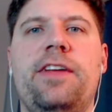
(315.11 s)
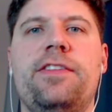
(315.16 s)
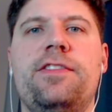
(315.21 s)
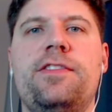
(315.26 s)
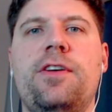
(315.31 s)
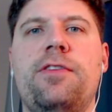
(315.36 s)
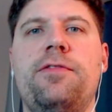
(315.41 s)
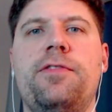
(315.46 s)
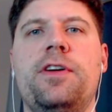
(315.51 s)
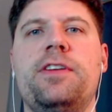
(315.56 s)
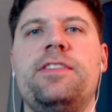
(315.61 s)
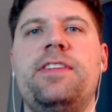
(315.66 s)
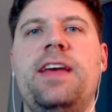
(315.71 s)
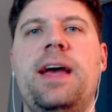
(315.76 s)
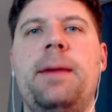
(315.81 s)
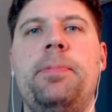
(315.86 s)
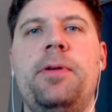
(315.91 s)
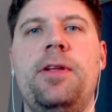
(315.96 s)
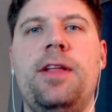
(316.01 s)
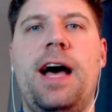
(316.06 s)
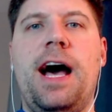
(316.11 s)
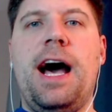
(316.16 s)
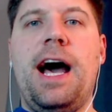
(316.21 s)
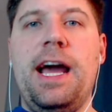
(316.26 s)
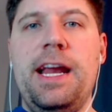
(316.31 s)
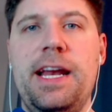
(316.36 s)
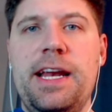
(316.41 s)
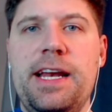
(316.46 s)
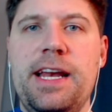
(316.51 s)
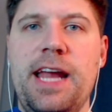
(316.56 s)
So for example,
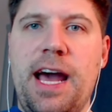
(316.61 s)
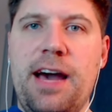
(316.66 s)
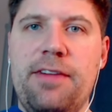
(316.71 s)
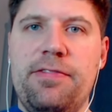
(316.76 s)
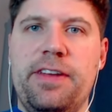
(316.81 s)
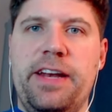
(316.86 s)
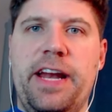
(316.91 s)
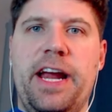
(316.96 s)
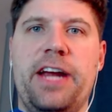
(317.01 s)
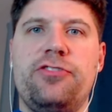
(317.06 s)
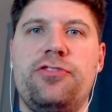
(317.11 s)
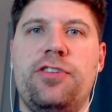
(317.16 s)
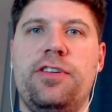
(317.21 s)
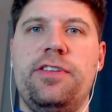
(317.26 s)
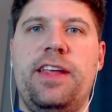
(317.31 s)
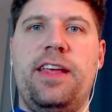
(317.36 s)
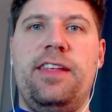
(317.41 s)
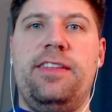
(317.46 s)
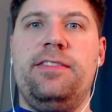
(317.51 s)
I didn't have the Natural